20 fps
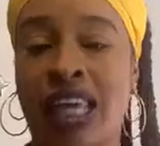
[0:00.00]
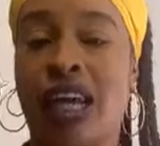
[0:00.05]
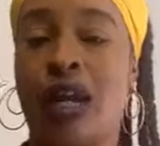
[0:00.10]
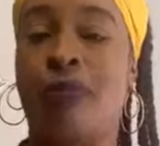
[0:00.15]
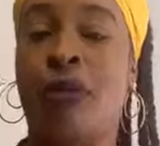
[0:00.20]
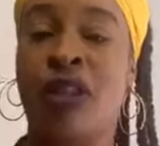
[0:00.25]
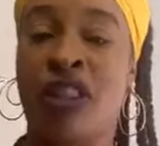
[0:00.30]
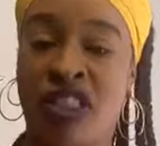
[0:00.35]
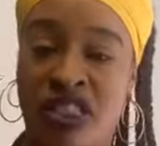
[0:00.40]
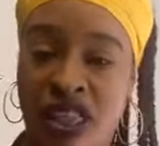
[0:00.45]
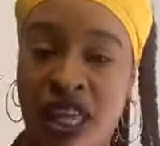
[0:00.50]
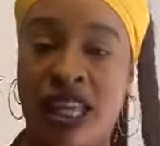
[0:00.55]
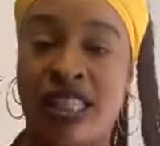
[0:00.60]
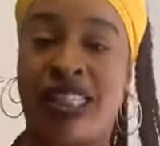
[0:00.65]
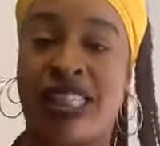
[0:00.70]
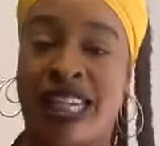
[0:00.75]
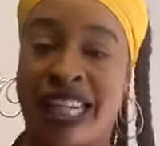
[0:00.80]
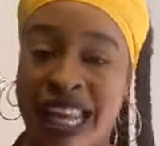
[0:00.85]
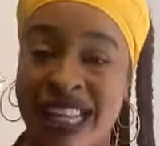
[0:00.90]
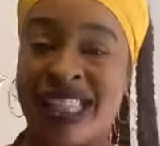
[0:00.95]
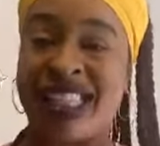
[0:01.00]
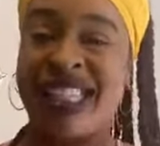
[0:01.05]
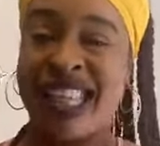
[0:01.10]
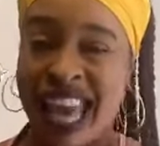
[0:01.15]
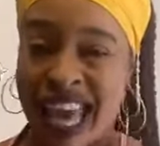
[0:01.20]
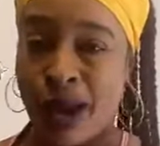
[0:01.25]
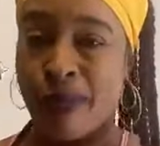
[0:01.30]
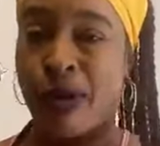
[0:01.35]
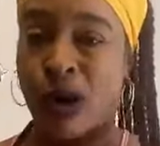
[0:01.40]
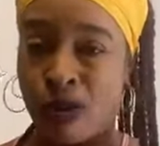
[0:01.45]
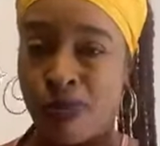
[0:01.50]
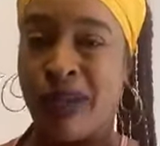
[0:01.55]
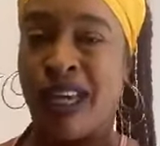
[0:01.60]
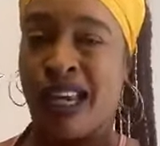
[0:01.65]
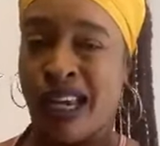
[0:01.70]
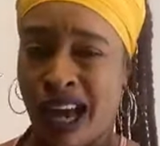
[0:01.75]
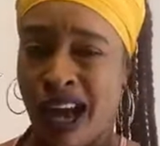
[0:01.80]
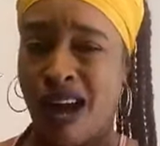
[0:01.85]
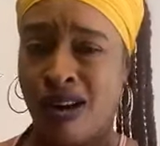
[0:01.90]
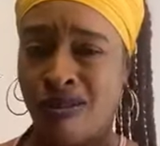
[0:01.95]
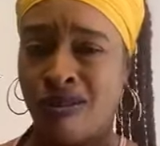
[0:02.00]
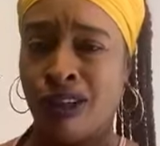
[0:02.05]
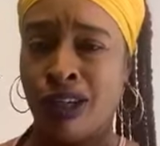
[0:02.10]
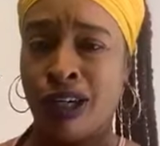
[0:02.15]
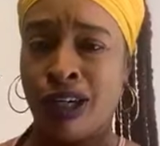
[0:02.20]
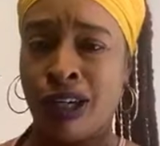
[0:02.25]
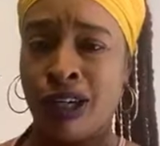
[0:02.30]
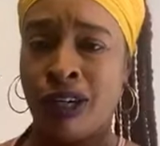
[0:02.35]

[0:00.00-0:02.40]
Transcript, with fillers: thinking about the things that they said about me, you know?